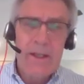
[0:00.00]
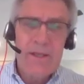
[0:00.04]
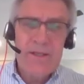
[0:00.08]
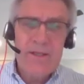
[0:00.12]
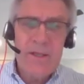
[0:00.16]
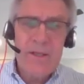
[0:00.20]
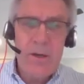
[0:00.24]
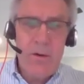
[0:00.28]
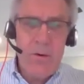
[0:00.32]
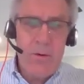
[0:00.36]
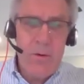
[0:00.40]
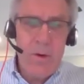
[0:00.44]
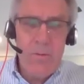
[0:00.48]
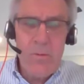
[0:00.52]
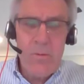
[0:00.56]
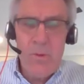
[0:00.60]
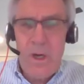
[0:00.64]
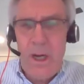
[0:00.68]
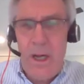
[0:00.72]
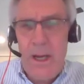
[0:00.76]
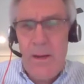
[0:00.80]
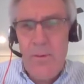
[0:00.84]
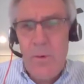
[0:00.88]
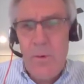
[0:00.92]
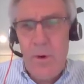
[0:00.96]
So
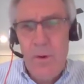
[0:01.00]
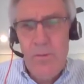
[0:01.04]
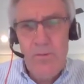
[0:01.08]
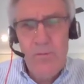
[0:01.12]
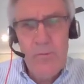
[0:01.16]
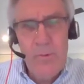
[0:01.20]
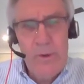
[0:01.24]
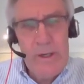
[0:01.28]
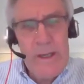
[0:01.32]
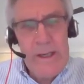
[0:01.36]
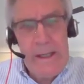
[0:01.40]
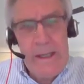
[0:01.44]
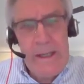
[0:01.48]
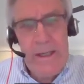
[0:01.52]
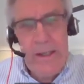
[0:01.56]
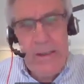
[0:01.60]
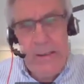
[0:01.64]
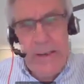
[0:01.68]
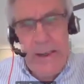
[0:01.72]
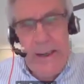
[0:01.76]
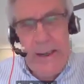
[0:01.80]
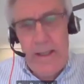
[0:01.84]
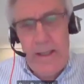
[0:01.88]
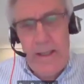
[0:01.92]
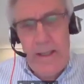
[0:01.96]
I won't
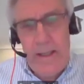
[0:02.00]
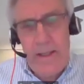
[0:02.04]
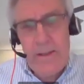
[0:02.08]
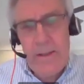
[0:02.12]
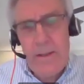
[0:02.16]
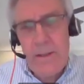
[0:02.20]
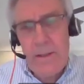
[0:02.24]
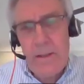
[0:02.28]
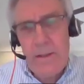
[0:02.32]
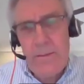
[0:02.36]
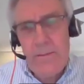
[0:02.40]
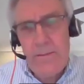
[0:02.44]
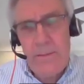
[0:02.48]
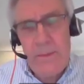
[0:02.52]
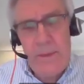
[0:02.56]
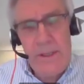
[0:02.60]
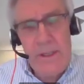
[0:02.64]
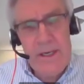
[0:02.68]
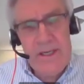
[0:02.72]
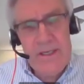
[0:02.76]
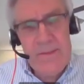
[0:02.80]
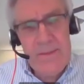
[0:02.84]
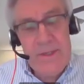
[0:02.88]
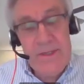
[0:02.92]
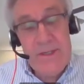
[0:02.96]
reiterate the, the
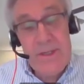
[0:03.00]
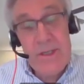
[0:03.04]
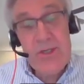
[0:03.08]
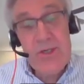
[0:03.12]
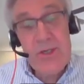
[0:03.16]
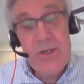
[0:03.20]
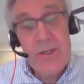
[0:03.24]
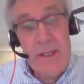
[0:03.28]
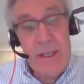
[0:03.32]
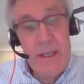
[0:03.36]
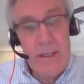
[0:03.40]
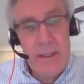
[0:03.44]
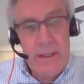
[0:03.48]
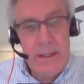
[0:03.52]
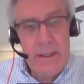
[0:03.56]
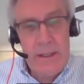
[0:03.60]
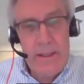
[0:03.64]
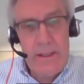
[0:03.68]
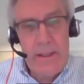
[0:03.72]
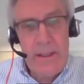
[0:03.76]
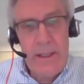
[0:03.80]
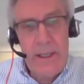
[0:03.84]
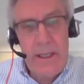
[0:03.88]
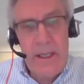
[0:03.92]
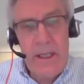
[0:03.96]
exposition that
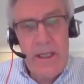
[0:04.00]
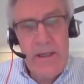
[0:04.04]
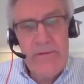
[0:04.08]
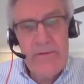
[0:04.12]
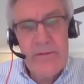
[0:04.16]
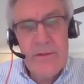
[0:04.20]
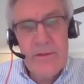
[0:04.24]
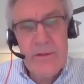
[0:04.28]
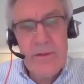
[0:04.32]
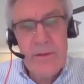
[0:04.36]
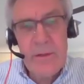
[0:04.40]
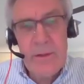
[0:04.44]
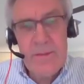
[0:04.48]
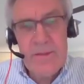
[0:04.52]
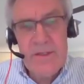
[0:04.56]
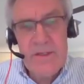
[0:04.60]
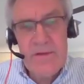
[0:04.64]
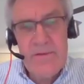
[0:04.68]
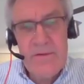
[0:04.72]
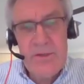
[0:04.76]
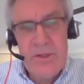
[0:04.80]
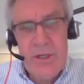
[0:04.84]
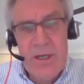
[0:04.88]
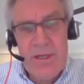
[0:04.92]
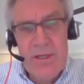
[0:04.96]
Lynn gave in terms
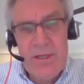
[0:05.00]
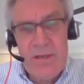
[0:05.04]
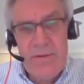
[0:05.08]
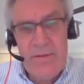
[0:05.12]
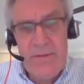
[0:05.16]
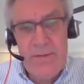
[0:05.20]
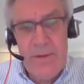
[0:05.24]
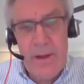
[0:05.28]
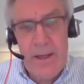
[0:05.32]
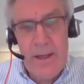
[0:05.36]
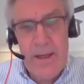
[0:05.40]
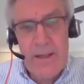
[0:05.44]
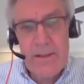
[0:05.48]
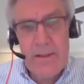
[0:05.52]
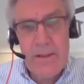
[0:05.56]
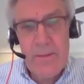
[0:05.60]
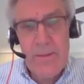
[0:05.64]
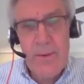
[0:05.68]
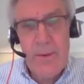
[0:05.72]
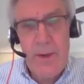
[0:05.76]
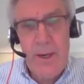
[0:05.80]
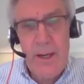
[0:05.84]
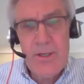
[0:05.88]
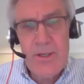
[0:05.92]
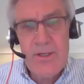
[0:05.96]
of justifying the
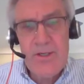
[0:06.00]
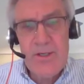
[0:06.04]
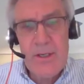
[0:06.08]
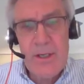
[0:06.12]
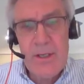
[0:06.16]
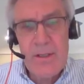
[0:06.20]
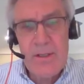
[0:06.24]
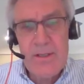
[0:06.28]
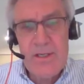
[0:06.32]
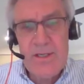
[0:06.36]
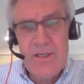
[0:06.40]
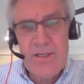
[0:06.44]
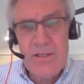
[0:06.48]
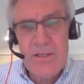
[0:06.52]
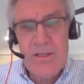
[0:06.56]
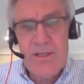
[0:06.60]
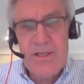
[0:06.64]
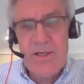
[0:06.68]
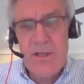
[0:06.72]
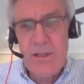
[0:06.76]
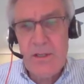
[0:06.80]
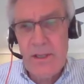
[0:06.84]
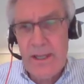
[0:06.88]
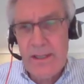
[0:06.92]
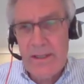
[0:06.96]
project,
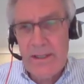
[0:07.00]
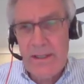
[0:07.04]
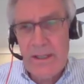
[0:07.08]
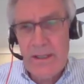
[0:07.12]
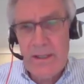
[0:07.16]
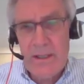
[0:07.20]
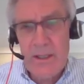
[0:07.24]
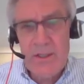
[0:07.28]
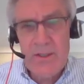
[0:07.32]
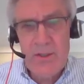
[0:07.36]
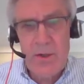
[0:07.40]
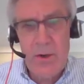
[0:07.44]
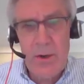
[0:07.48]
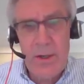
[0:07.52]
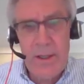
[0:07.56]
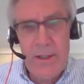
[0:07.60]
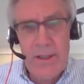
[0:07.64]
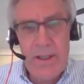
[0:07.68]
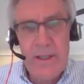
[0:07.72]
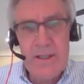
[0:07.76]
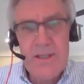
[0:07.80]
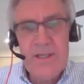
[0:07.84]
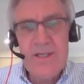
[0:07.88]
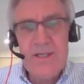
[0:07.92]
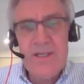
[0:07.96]
selecting the
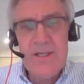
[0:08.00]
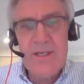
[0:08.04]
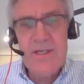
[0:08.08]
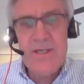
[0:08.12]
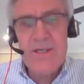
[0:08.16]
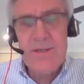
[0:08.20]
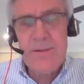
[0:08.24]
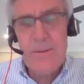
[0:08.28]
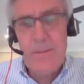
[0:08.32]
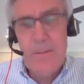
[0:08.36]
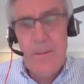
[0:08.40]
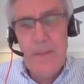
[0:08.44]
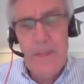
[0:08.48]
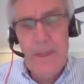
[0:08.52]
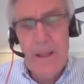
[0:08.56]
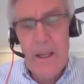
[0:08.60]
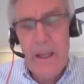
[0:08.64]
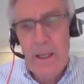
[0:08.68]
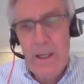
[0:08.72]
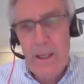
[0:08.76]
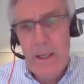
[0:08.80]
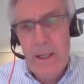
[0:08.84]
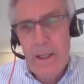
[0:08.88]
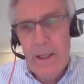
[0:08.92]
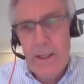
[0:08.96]
target system.
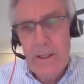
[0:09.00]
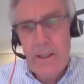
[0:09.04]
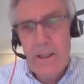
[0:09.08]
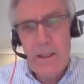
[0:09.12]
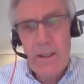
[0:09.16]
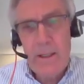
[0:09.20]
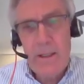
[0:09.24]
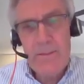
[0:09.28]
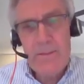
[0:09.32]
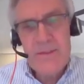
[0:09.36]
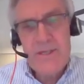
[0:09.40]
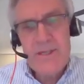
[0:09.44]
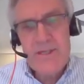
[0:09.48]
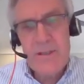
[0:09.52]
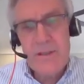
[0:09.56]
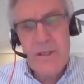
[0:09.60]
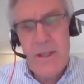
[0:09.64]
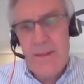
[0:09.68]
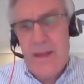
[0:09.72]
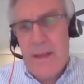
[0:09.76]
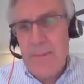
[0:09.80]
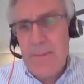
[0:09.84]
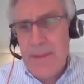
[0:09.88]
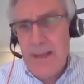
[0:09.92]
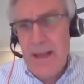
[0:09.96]
Um, so
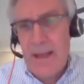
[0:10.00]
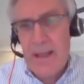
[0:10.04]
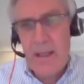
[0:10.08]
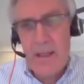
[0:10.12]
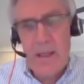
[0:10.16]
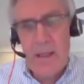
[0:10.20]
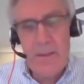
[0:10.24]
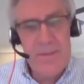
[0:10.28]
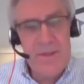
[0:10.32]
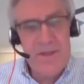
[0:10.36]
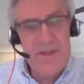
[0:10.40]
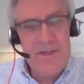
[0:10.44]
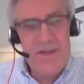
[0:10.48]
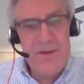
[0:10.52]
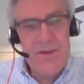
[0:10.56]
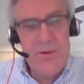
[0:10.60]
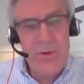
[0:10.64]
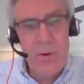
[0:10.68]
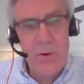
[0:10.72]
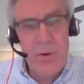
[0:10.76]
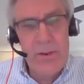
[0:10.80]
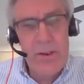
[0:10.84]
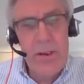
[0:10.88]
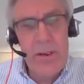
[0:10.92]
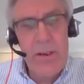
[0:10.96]
let me pick up the
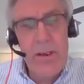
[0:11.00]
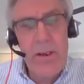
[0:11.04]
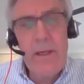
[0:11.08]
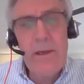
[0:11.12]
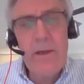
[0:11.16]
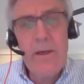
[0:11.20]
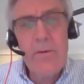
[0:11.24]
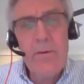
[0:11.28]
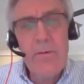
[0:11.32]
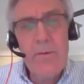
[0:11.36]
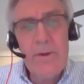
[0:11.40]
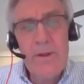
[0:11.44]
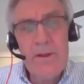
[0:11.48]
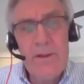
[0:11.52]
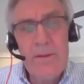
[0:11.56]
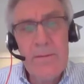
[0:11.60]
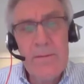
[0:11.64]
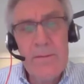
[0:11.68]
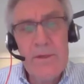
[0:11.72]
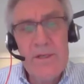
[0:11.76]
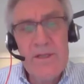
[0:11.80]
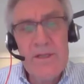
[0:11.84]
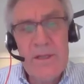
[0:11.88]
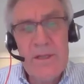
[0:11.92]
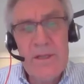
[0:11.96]
story here with
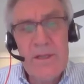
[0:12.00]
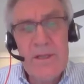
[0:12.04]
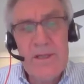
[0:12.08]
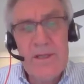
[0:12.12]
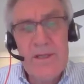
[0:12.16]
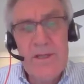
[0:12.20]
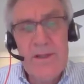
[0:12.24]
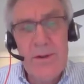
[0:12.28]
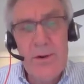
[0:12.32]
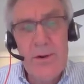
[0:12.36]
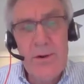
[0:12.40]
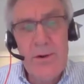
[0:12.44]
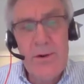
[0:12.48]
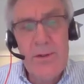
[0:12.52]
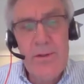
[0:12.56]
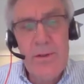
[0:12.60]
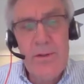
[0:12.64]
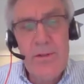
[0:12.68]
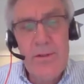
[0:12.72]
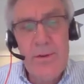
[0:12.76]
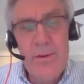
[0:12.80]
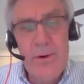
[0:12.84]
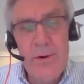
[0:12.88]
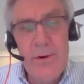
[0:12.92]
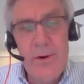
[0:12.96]
this, this third, the
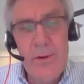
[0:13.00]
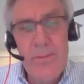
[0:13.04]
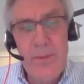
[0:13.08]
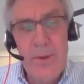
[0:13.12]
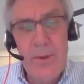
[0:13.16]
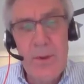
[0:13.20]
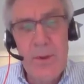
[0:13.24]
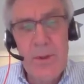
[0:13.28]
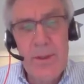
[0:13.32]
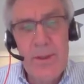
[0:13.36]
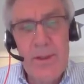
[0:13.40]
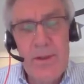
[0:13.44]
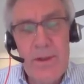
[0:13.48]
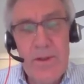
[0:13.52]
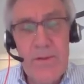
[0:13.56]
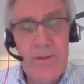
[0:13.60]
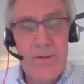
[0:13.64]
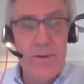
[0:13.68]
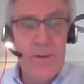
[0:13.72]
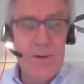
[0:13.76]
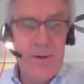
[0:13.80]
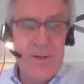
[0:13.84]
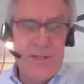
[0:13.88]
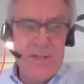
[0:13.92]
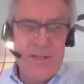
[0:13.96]
third bullet, the
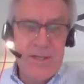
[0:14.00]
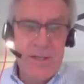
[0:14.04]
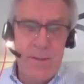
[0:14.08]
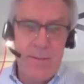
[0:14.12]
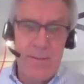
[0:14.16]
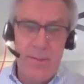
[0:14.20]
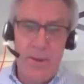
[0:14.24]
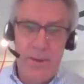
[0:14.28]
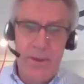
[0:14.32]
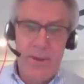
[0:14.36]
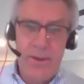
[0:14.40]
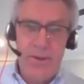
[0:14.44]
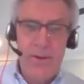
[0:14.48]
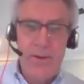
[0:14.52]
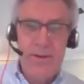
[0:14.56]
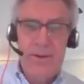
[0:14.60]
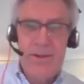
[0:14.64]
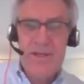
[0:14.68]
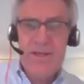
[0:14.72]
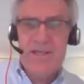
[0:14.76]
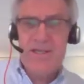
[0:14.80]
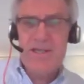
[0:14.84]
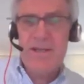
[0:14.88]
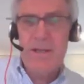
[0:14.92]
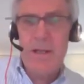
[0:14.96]
third sub bullet on
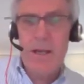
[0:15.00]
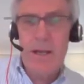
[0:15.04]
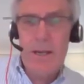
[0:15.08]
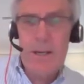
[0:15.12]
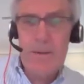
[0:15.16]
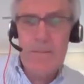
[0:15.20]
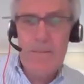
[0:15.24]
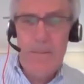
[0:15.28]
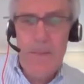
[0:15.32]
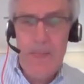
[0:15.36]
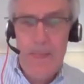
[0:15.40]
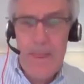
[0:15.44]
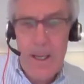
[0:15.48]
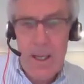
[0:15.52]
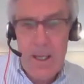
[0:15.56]
this slide.